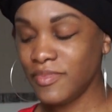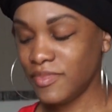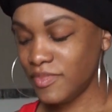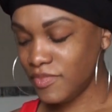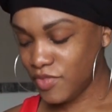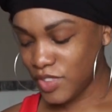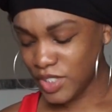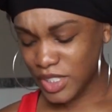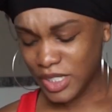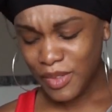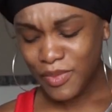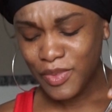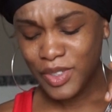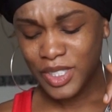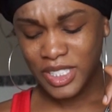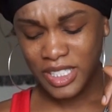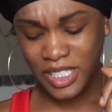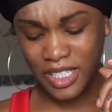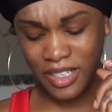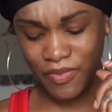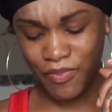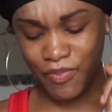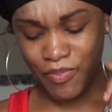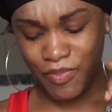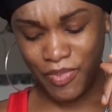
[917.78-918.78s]
For some reason,
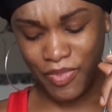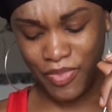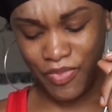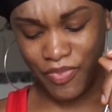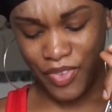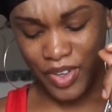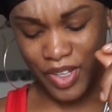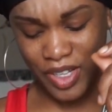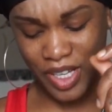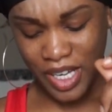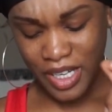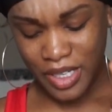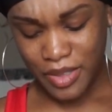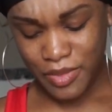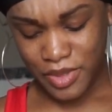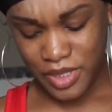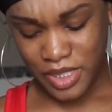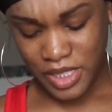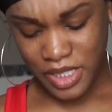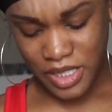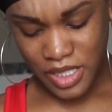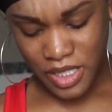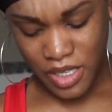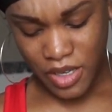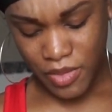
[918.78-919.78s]
I feel like it was an
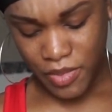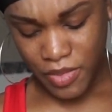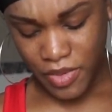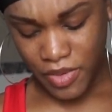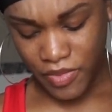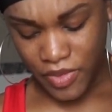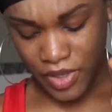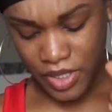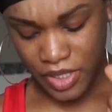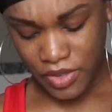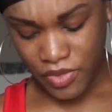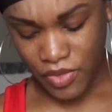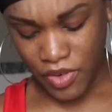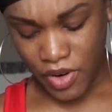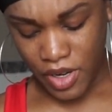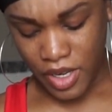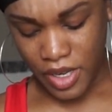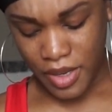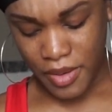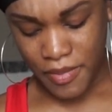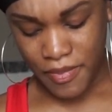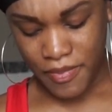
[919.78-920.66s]
Ethiopian restaurant.